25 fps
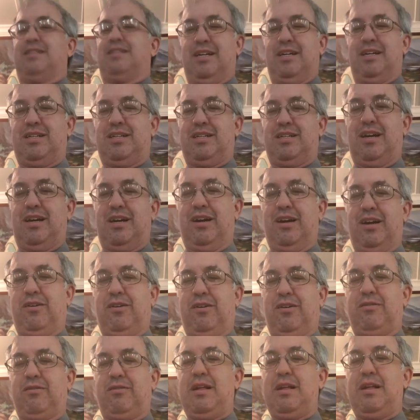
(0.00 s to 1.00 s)
this, you
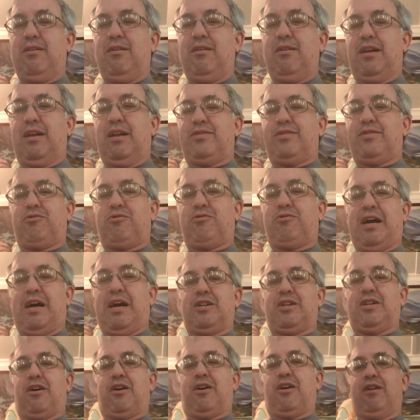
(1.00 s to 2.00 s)
know? We're left
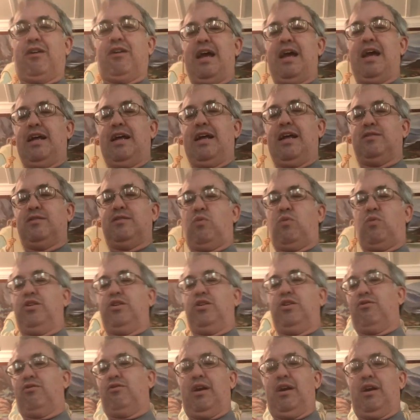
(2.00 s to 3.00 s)
scratching our heads,
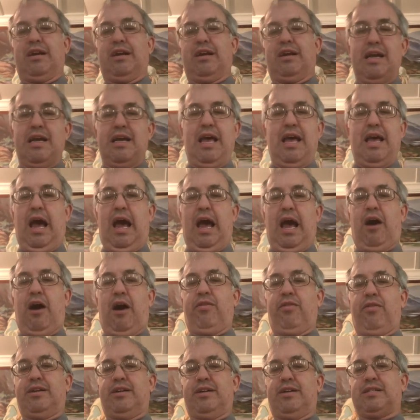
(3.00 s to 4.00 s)
wondering
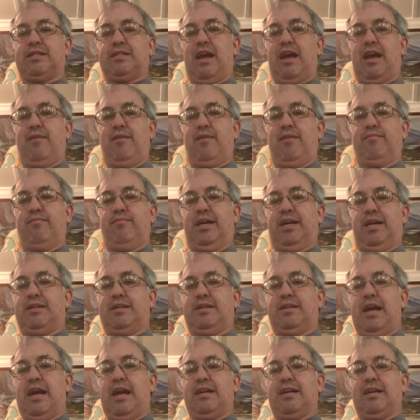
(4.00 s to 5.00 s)
how this can be
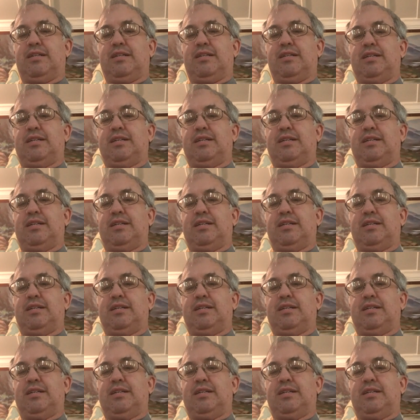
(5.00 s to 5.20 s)
taken